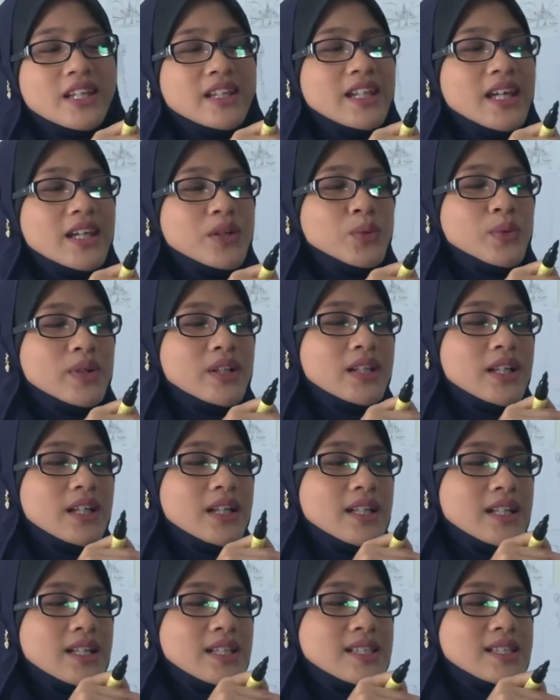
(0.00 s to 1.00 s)
that will
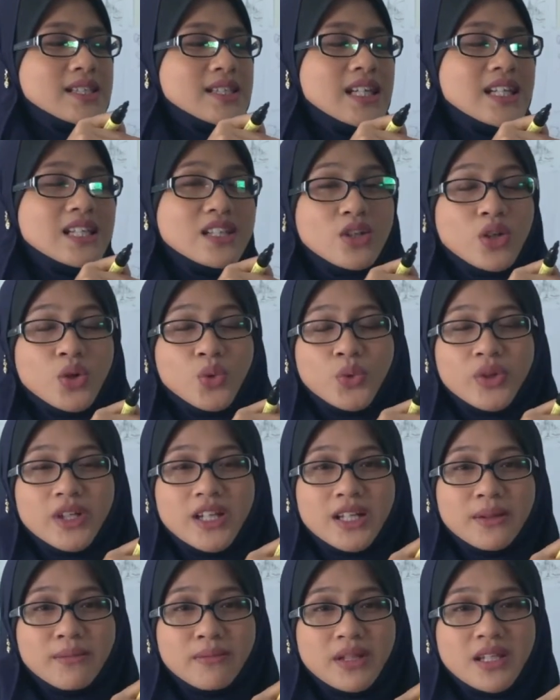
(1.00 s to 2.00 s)
exceed your word
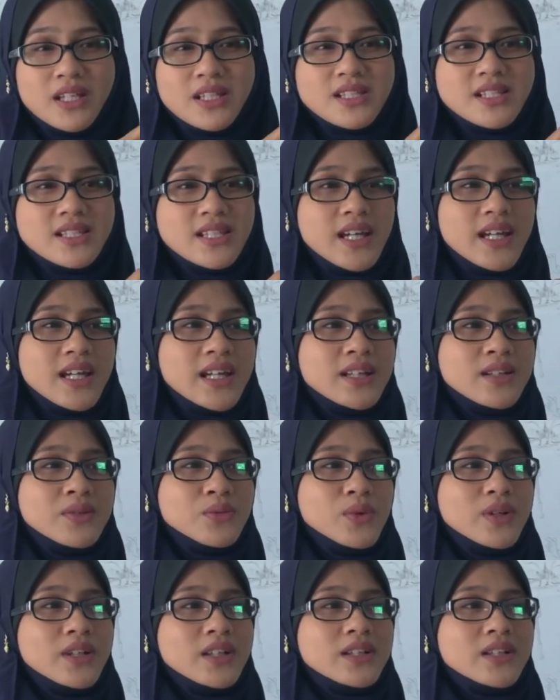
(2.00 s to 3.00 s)
limits and
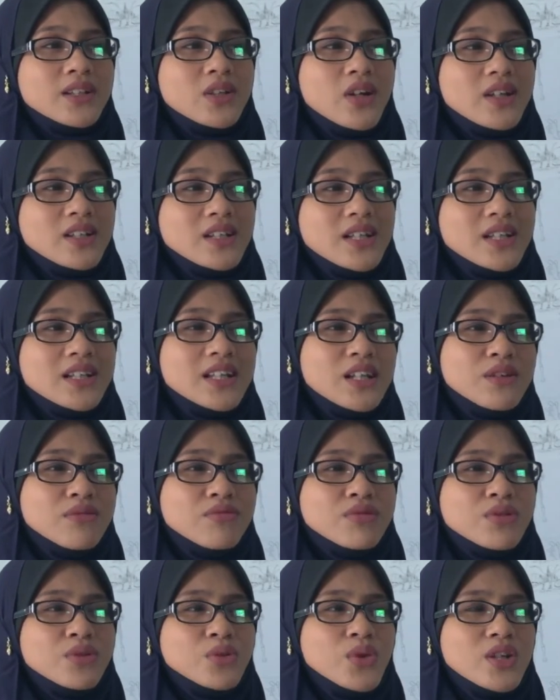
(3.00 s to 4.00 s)
will not
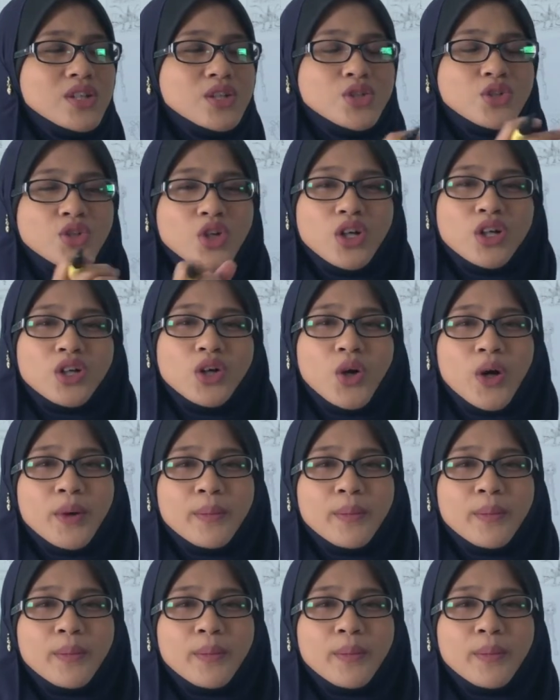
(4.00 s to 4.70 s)
give you a strong